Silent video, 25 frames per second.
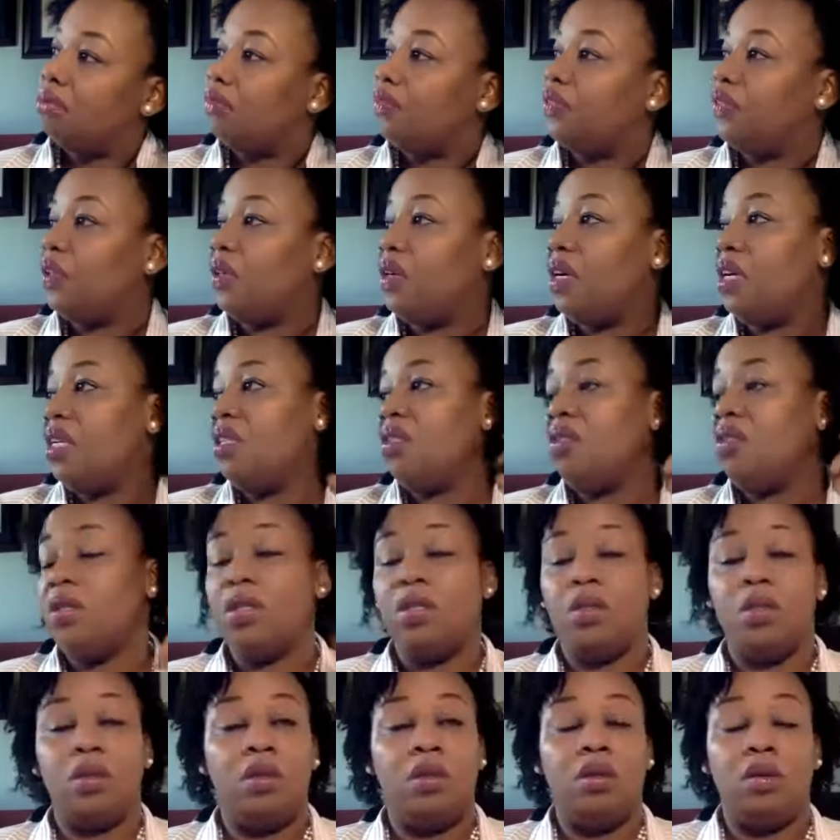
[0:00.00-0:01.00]
for any
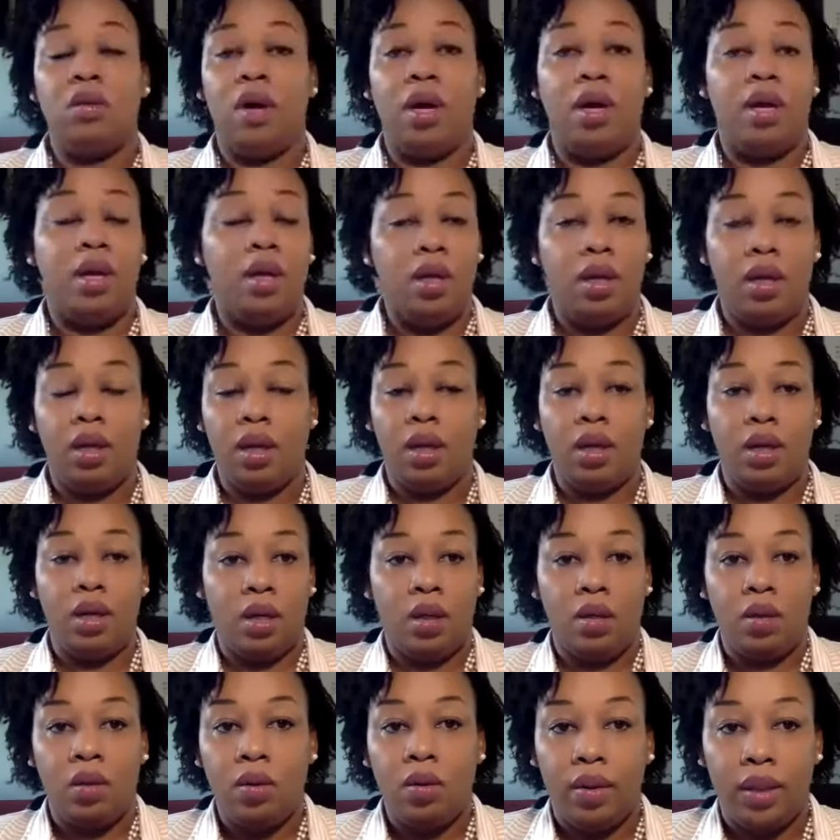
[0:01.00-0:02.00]
reason you are here in
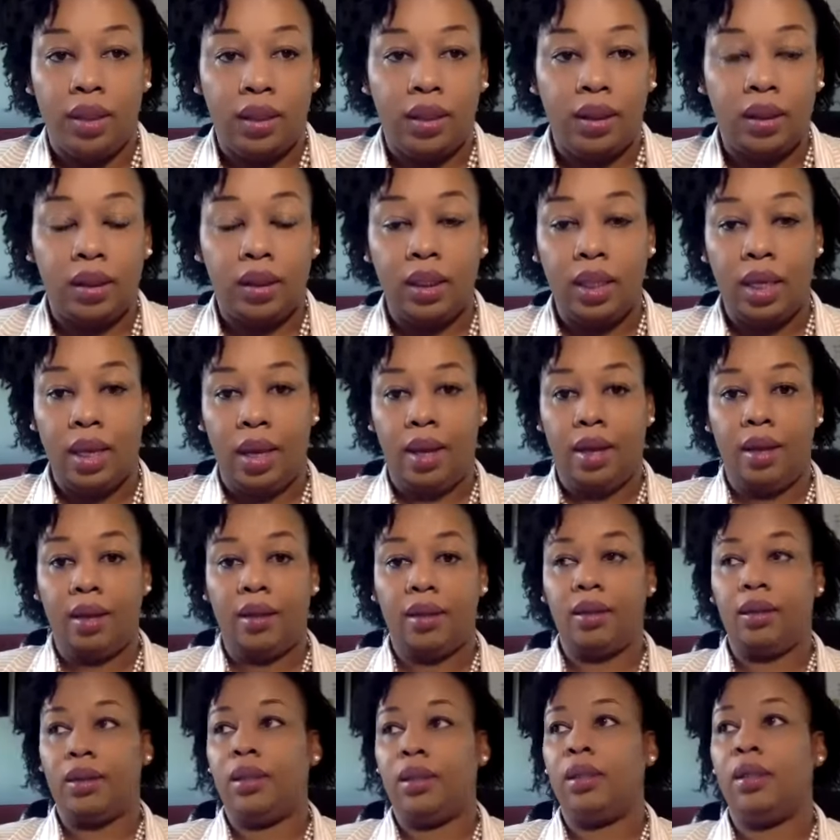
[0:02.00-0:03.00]
the US
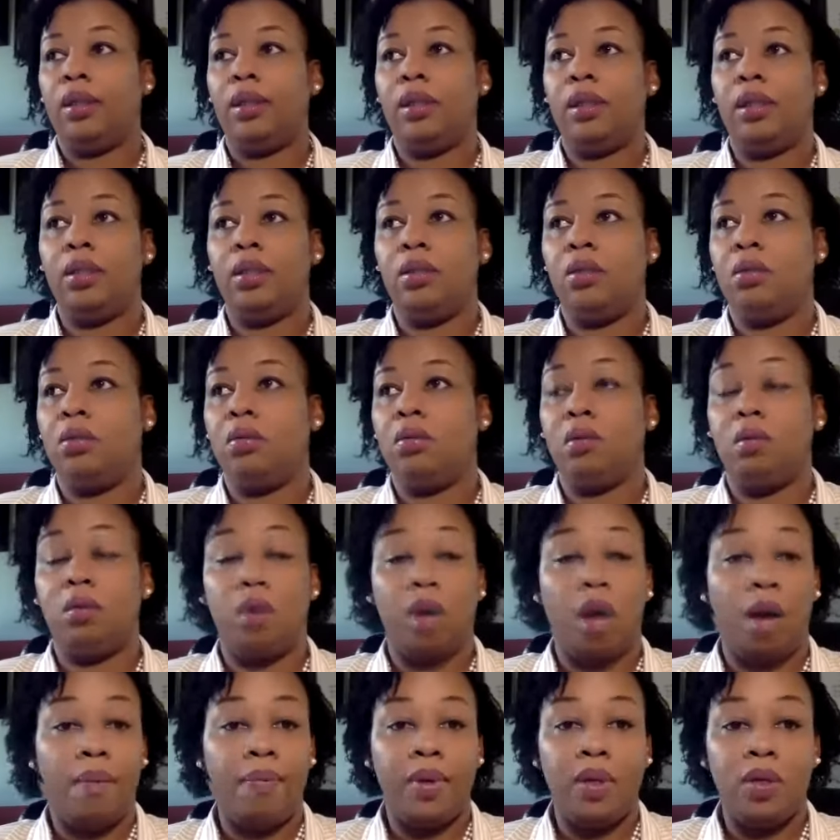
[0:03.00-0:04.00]
and you
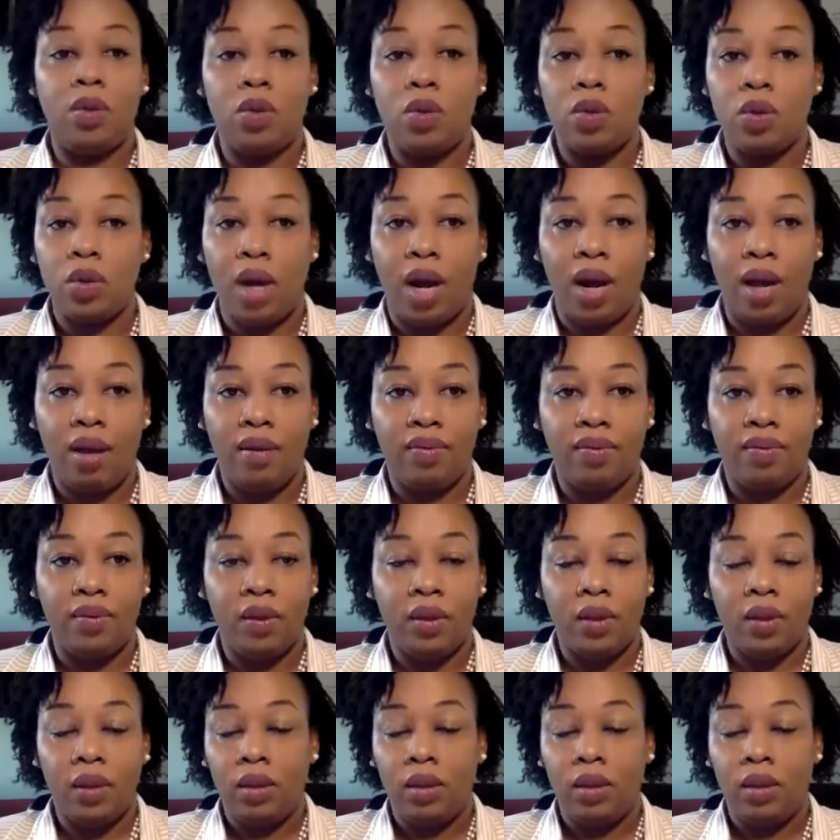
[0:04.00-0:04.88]
happen to drive,